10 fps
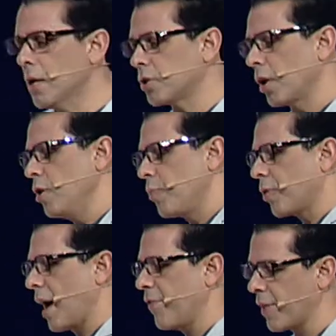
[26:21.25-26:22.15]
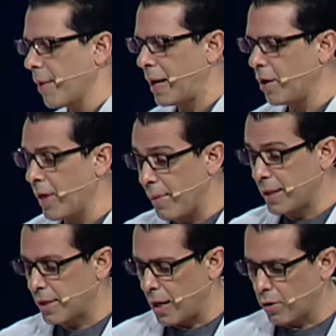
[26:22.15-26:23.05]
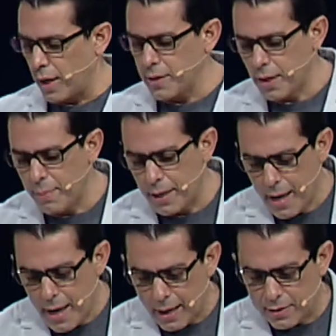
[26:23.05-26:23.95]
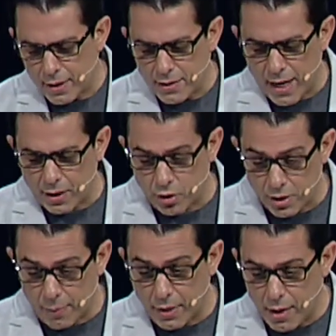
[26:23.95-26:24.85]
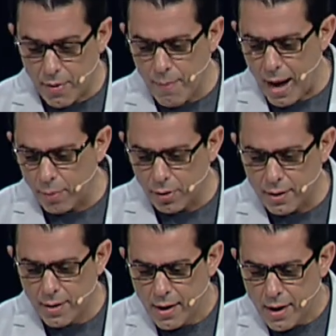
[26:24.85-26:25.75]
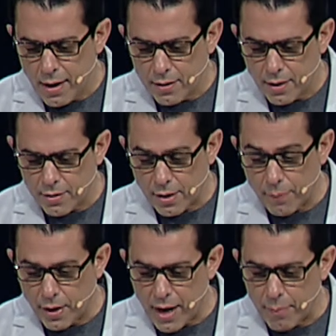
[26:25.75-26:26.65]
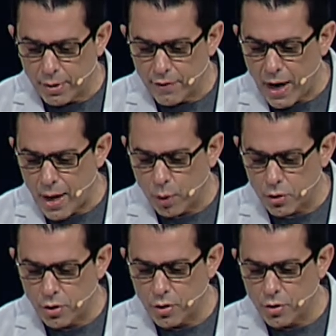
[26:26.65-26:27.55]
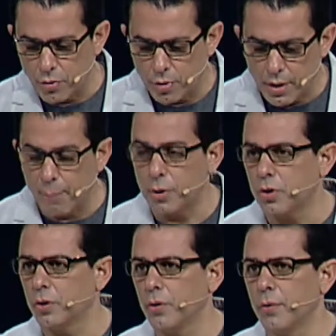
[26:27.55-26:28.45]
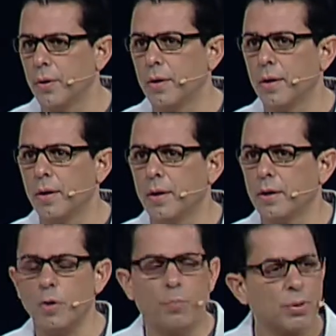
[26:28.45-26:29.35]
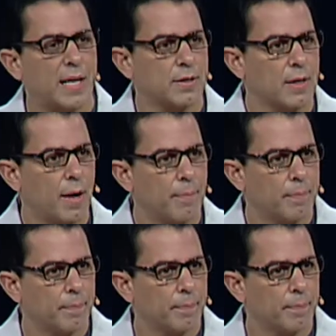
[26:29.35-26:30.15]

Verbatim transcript: So you pray for them. I know that might sound crazy, but it's, it's actually something in the Bible and something that I believe God wants you to do. Number two, you bless them.